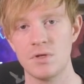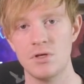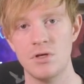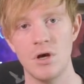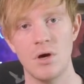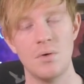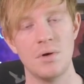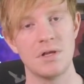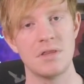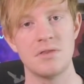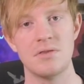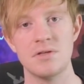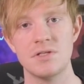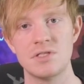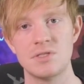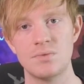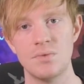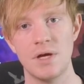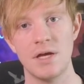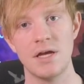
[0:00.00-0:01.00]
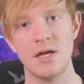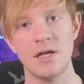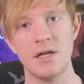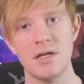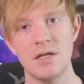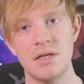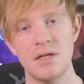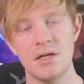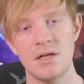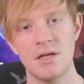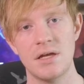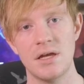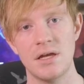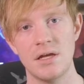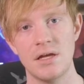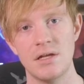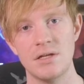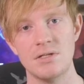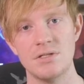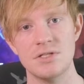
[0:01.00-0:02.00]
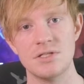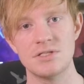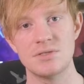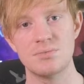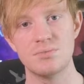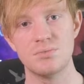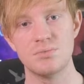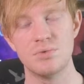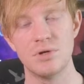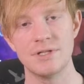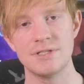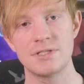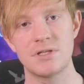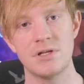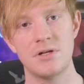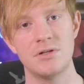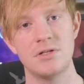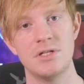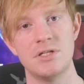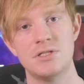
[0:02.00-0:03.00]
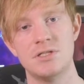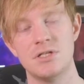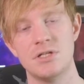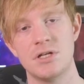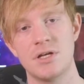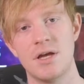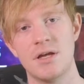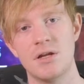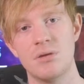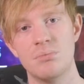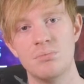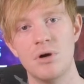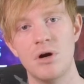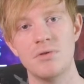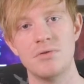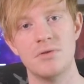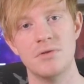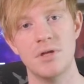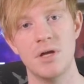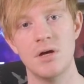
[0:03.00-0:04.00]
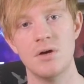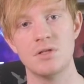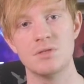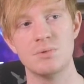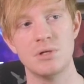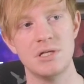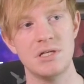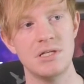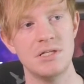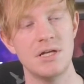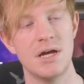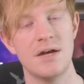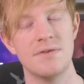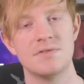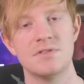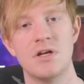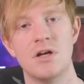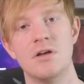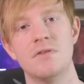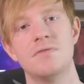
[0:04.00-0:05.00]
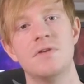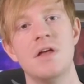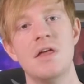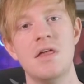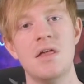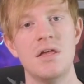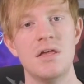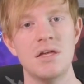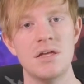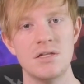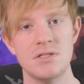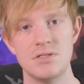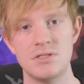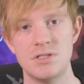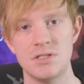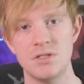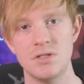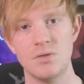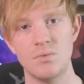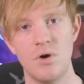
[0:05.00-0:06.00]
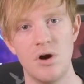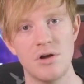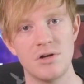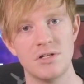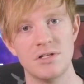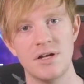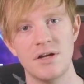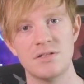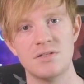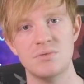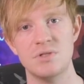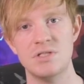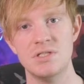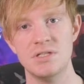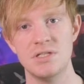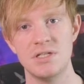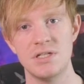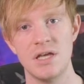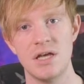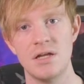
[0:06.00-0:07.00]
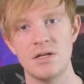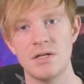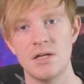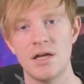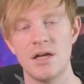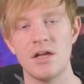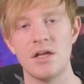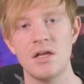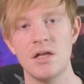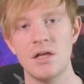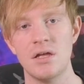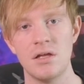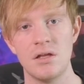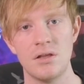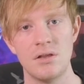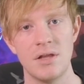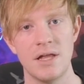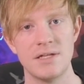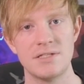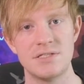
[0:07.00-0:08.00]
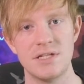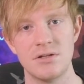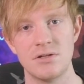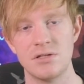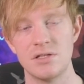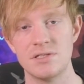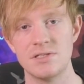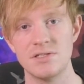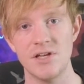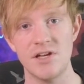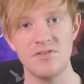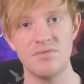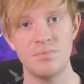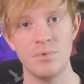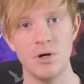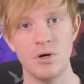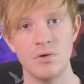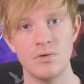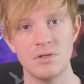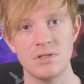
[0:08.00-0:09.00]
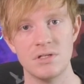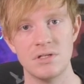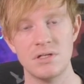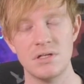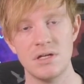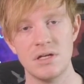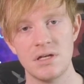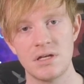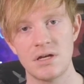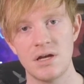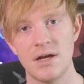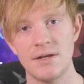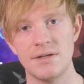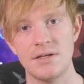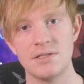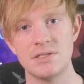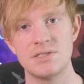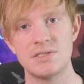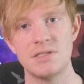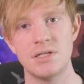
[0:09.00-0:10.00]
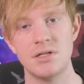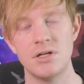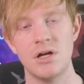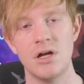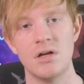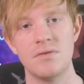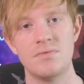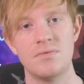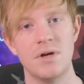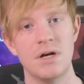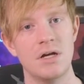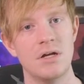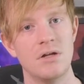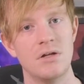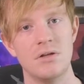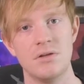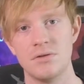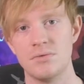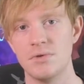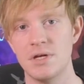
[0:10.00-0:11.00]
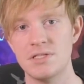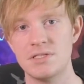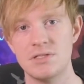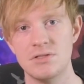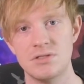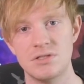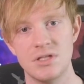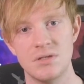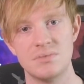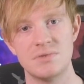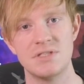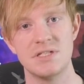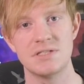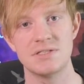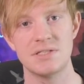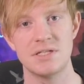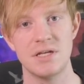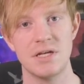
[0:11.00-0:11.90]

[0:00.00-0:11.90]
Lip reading: going this way, and just brings clarity to kind of both of those, but he dives off into the water not to be seen again, and I latch down on this lifeboat and kind of set off while rescue ship sinks